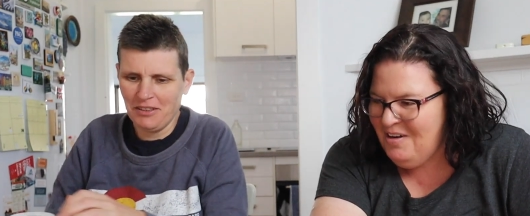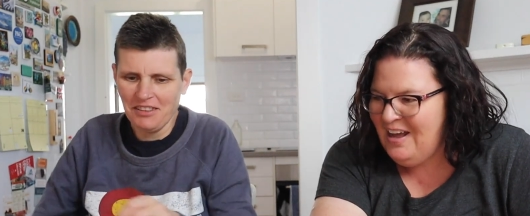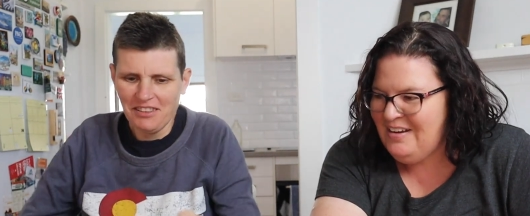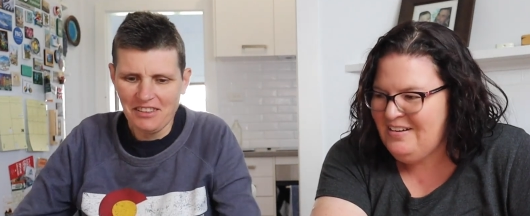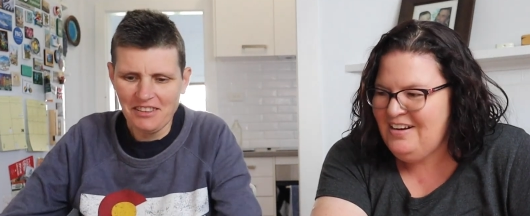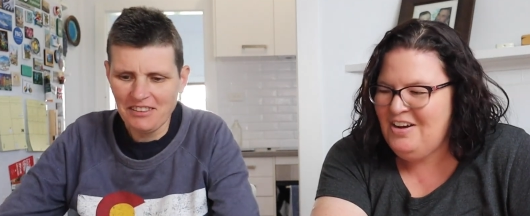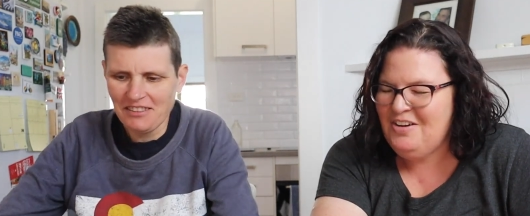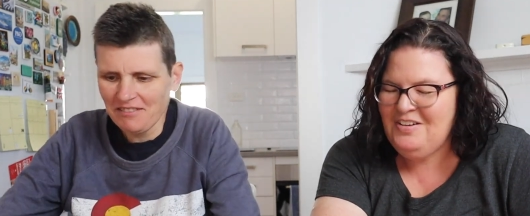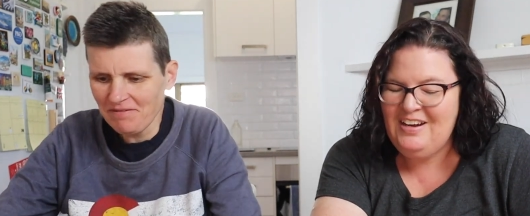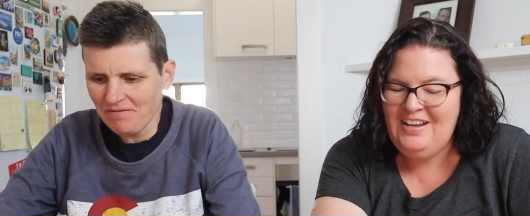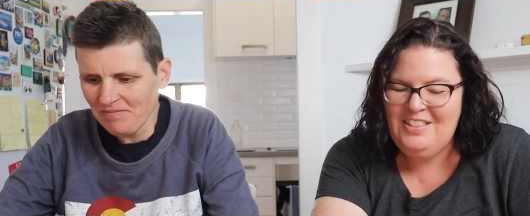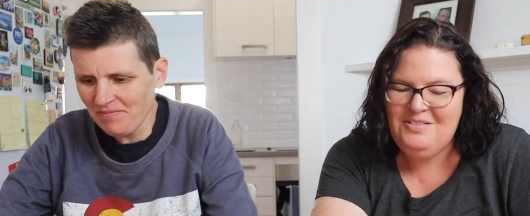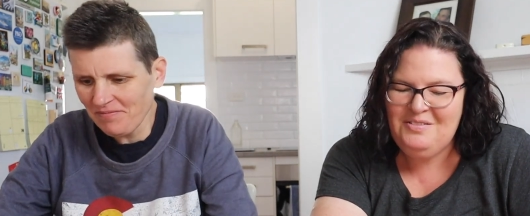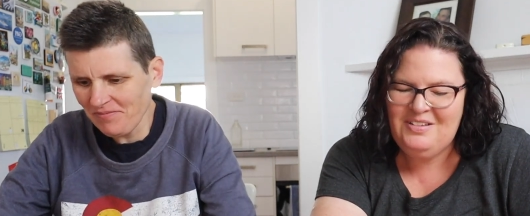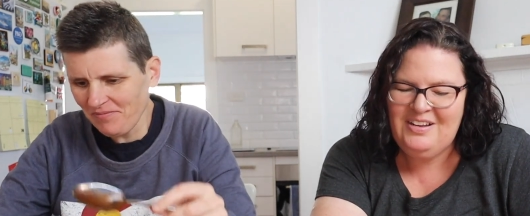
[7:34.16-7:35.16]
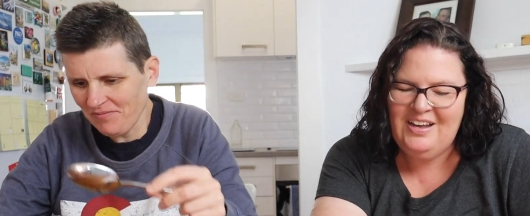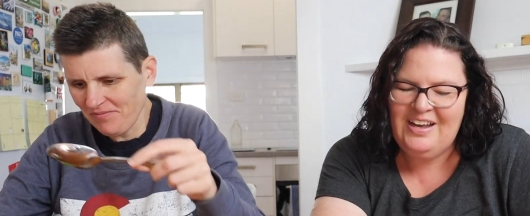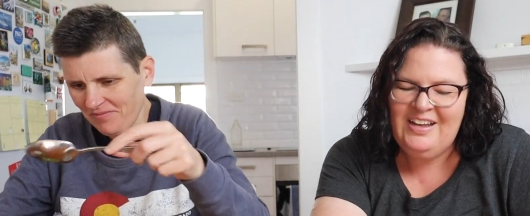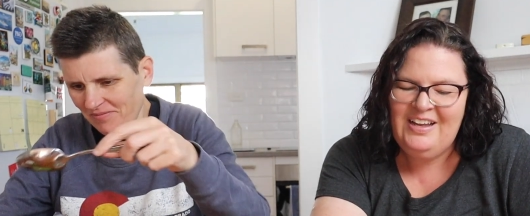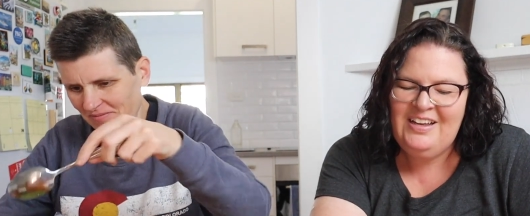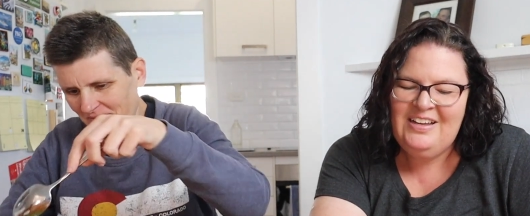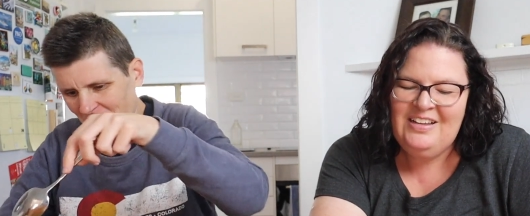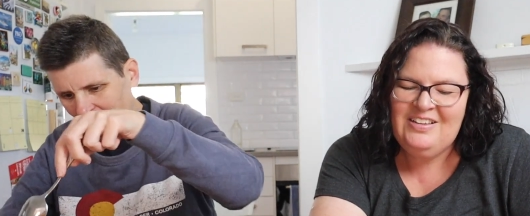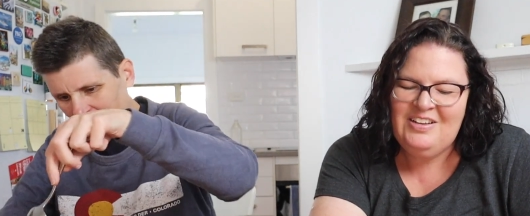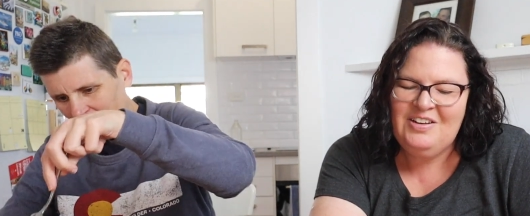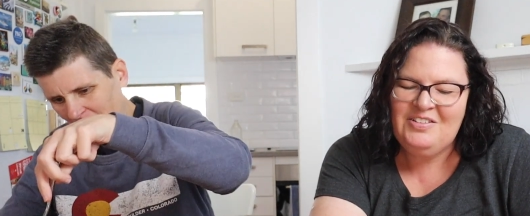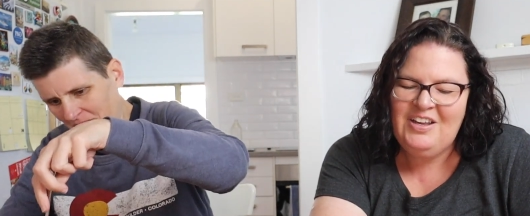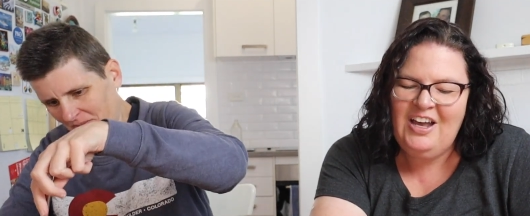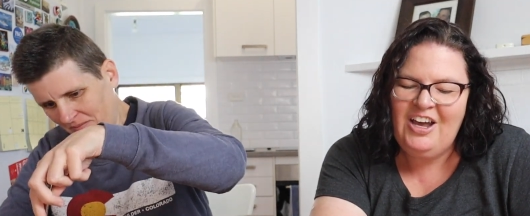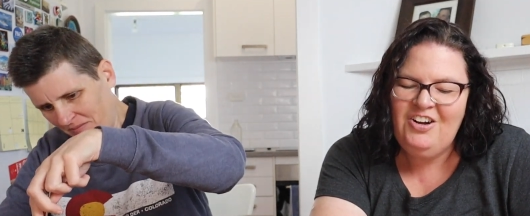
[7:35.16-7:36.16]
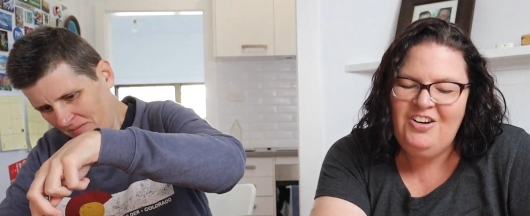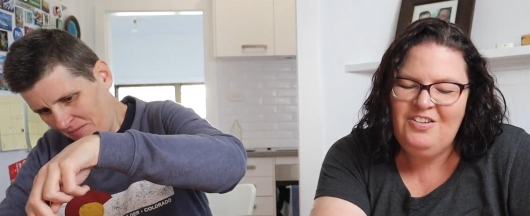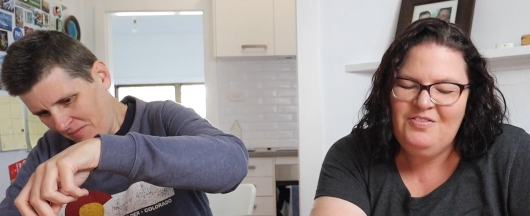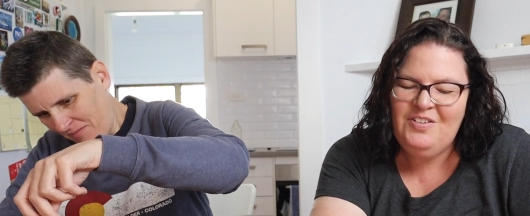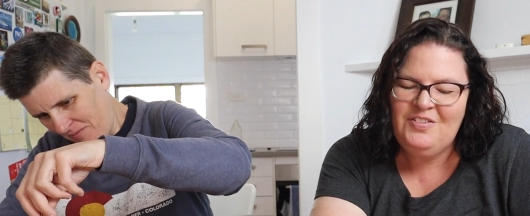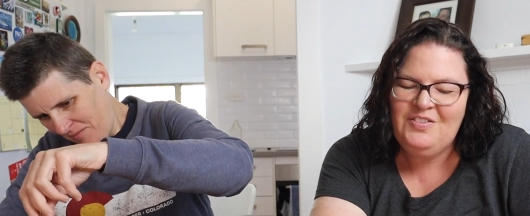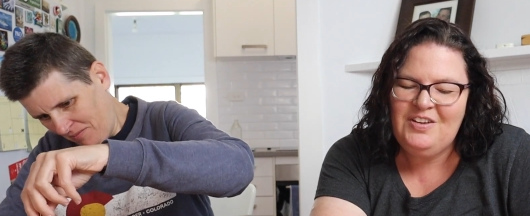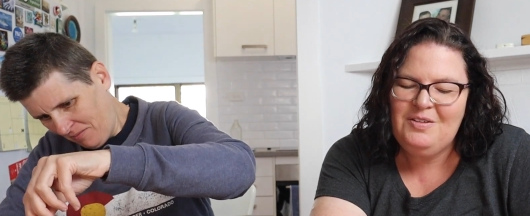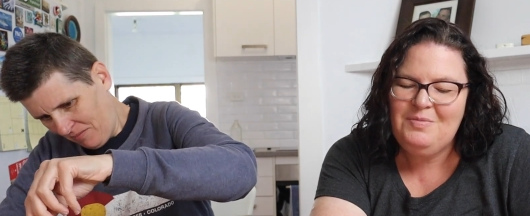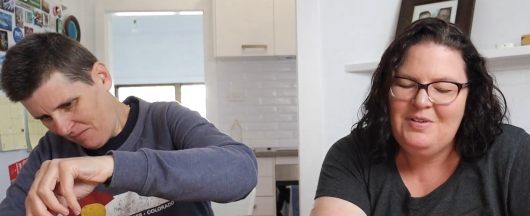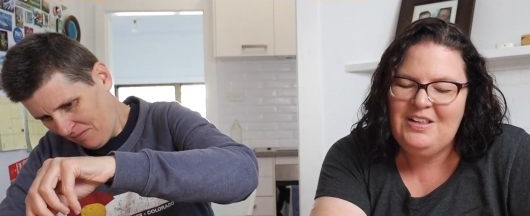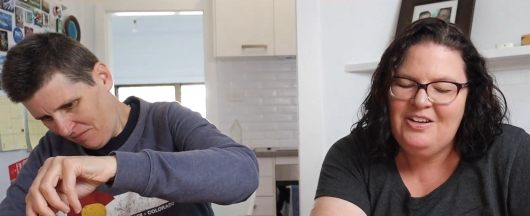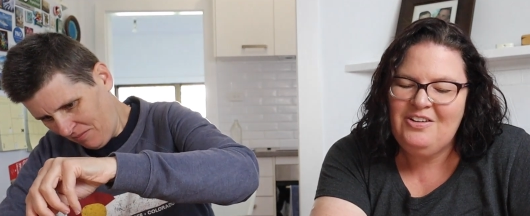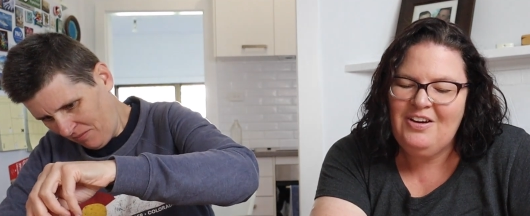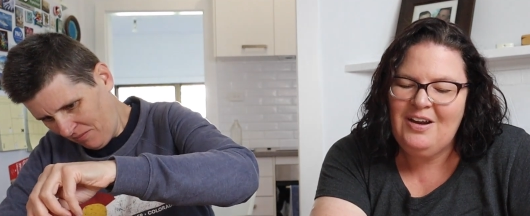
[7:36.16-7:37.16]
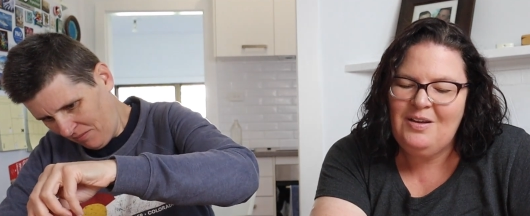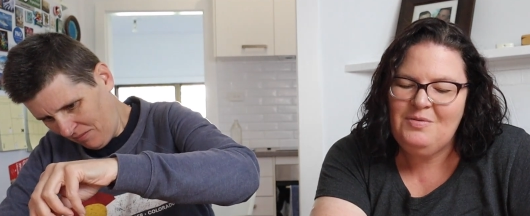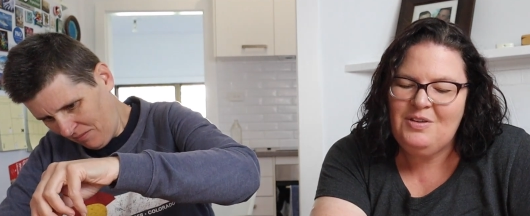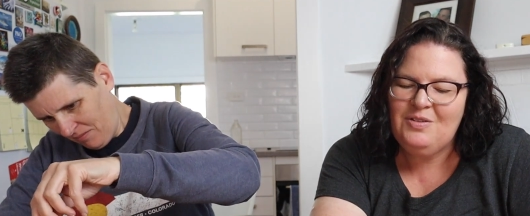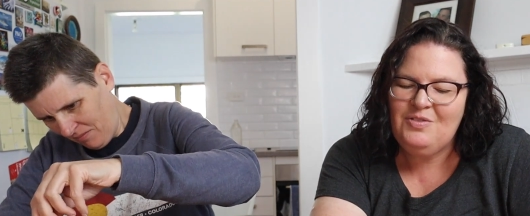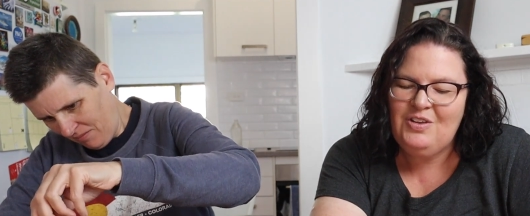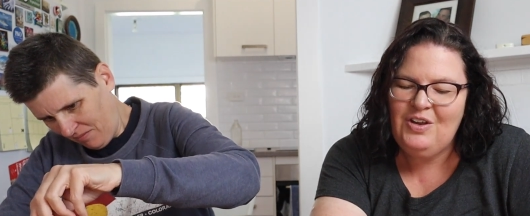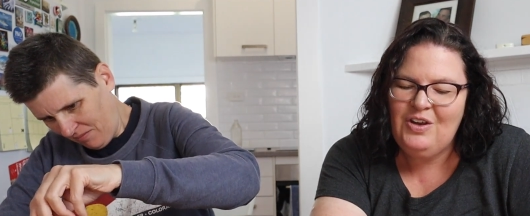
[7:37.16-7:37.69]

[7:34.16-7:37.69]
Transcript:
Speaker 1: Wow, no, neither was I. So it's 150 milligrams of